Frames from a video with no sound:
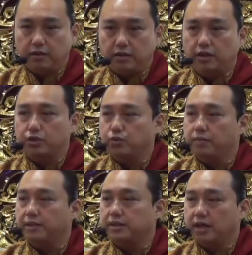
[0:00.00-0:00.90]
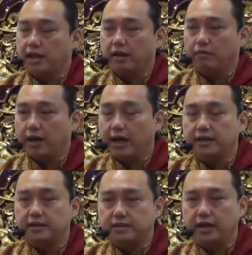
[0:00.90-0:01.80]
that is, we must
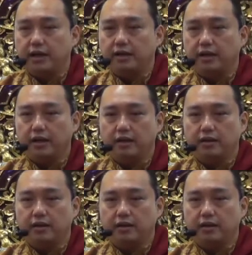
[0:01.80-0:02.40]
understand that